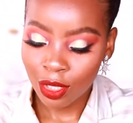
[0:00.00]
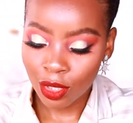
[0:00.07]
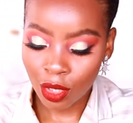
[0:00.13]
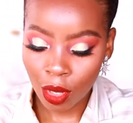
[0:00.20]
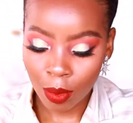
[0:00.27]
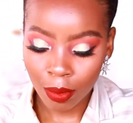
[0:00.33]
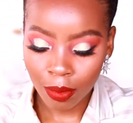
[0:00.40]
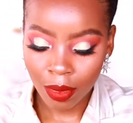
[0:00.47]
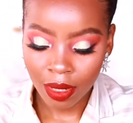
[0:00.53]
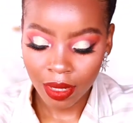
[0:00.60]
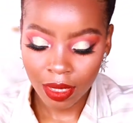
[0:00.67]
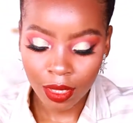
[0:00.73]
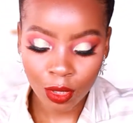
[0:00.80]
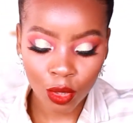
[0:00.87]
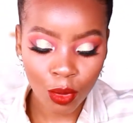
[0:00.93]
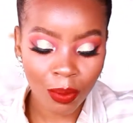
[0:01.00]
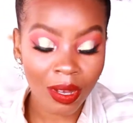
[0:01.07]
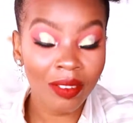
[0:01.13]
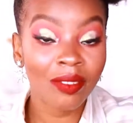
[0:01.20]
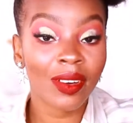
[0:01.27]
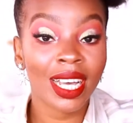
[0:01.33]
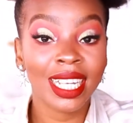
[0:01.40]
some
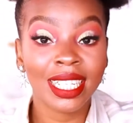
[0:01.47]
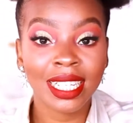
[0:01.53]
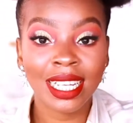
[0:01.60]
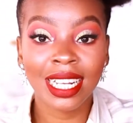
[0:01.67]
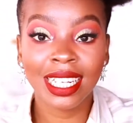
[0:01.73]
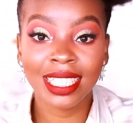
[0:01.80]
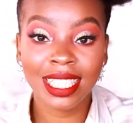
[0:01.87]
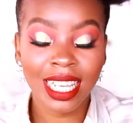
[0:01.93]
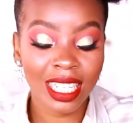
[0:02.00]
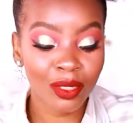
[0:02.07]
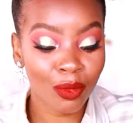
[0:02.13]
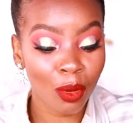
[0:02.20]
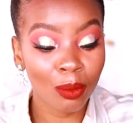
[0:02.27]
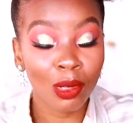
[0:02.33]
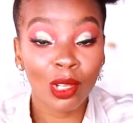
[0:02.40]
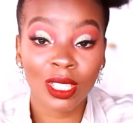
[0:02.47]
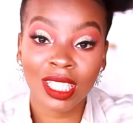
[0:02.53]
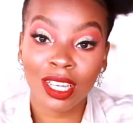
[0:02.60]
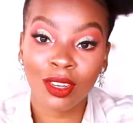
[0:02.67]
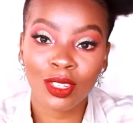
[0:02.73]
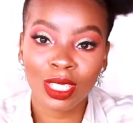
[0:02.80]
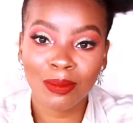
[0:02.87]
super fine glitters from
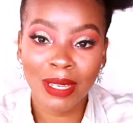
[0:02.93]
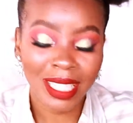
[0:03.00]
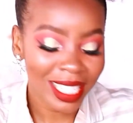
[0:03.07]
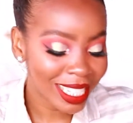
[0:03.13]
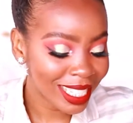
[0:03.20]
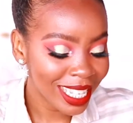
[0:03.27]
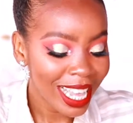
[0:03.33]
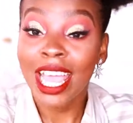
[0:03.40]
Luzter Cosmetics.